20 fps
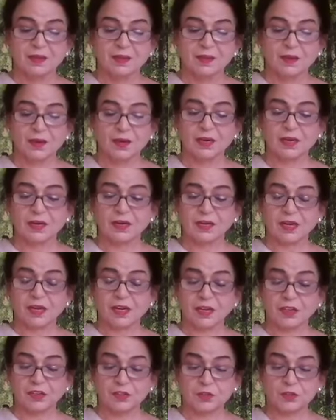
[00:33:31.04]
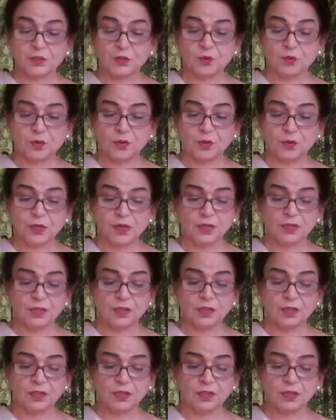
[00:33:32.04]
On attaining this
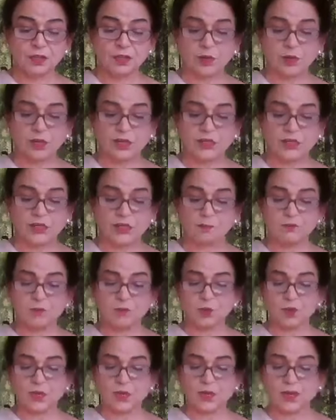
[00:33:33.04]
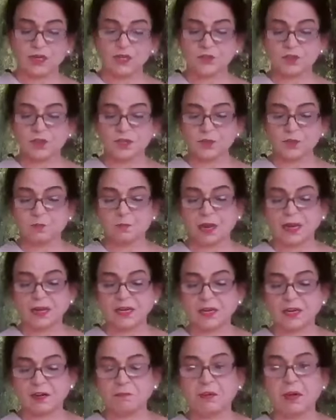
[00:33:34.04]
union, the yogi subjugates his
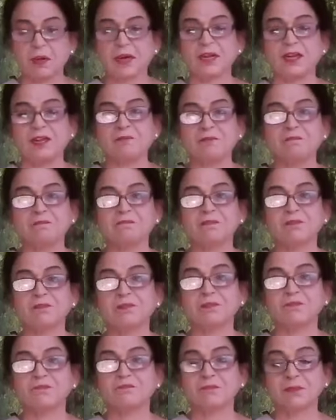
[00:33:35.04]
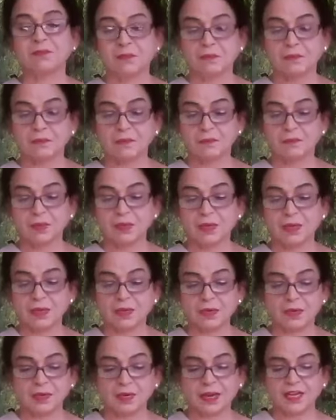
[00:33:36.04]
mind and body
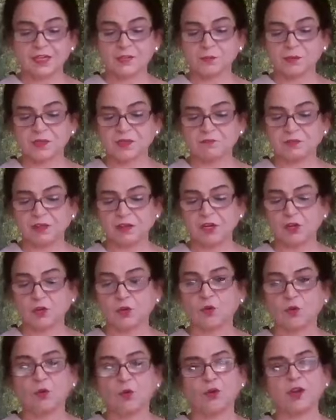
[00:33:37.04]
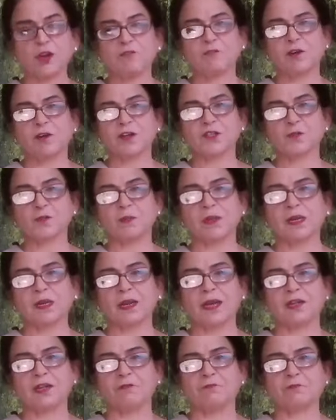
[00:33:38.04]
and grasps the very core of
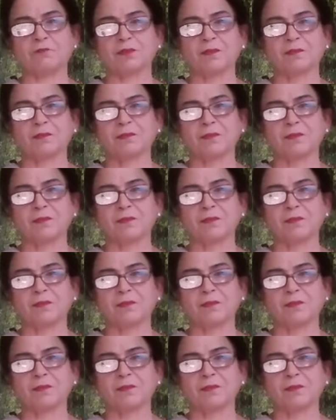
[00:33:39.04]
cosmic life.